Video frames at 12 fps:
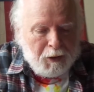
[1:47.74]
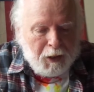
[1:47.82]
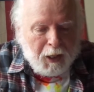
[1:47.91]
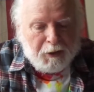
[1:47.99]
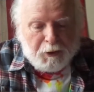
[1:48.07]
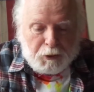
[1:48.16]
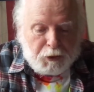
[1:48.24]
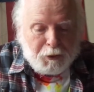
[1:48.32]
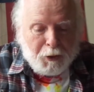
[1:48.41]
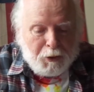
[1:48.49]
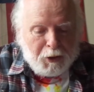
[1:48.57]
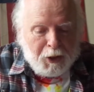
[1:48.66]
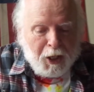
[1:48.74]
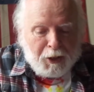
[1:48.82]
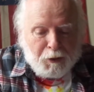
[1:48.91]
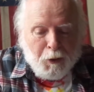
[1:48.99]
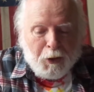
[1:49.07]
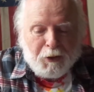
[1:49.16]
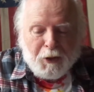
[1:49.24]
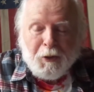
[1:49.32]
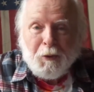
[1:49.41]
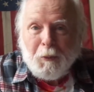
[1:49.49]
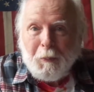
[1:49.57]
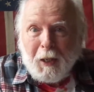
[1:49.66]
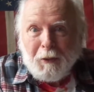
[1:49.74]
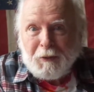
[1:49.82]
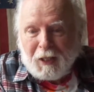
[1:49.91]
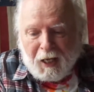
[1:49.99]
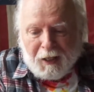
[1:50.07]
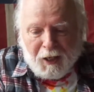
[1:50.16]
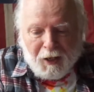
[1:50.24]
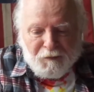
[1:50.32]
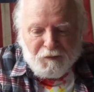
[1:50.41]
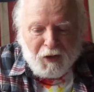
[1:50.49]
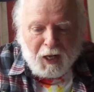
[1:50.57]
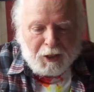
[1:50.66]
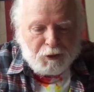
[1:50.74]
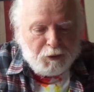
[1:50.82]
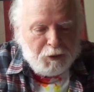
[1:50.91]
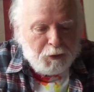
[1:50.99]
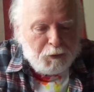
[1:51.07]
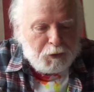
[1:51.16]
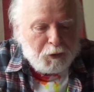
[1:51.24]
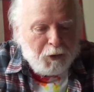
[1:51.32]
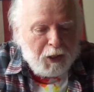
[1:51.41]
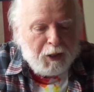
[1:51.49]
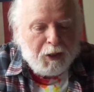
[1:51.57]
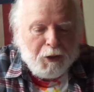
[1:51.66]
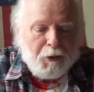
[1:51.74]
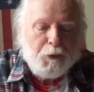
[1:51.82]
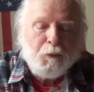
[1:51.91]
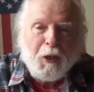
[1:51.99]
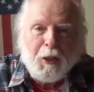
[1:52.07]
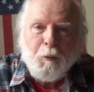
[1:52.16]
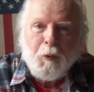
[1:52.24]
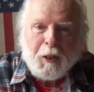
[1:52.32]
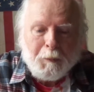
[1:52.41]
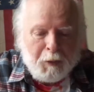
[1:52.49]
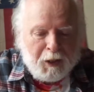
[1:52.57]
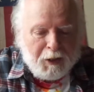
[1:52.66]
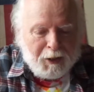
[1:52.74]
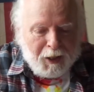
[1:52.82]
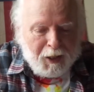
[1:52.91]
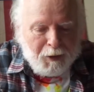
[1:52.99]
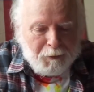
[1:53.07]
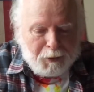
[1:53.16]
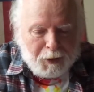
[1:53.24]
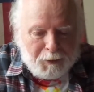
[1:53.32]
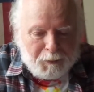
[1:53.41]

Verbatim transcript: And you're certainly not going to hear about that on Fox News or any other right-wing media outlet.